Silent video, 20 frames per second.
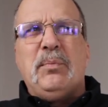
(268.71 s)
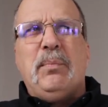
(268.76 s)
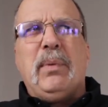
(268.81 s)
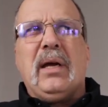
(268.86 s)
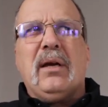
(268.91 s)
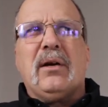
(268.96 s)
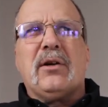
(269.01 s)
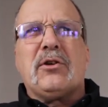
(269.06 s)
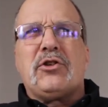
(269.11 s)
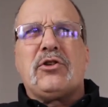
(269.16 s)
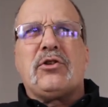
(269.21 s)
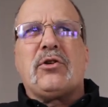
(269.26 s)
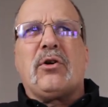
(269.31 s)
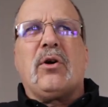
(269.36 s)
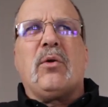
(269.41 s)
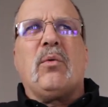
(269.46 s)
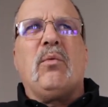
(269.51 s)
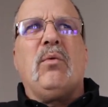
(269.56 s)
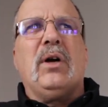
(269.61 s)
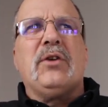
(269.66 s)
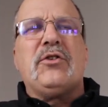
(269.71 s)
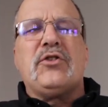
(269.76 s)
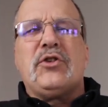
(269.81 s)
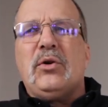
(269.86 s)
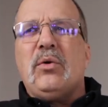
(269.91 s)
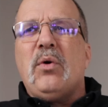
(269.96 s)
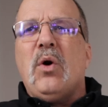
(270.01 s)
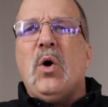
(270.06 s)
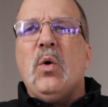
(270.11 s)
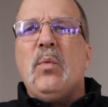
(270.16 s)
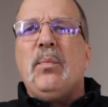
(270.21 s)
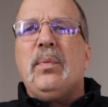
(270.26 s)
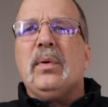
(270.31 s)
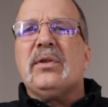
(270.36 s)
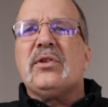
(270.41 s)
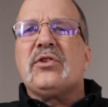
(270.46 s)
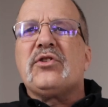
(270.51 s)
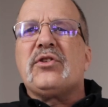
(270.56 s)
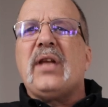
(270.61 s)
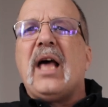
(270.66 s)
being a shirt once you open
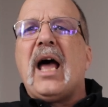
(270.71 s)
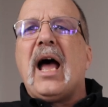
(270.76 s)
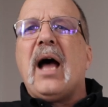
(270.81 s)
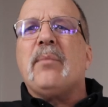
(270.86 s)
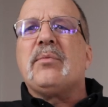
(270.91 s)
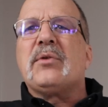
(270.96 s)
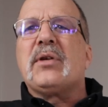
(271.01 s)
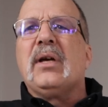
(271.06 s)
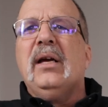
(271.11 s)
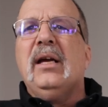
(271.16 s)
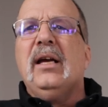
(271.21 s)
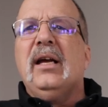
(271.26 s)
the snaps.